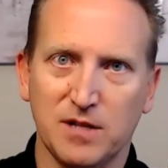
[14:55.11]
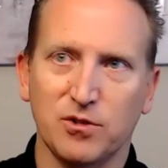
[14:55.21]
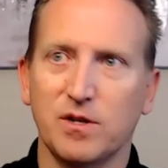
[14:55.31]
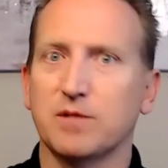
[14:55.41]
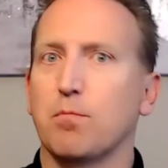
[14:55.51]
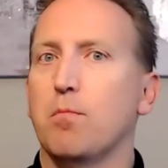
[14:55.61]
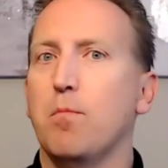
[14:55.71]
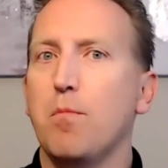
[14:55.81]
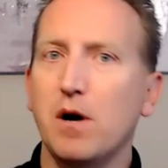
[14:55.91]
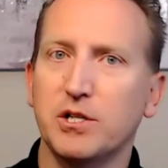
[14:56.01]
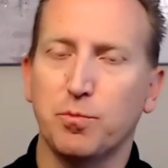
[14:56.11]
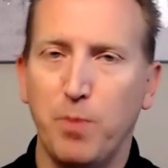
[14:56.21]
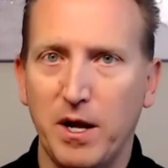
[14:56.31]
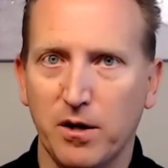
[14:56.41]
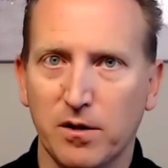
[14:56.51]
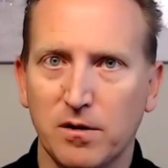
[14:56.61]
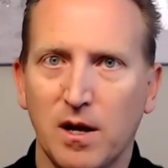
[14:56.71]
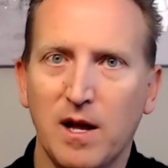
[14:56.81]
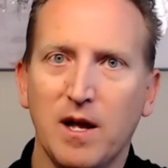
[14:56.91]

out there is much bigger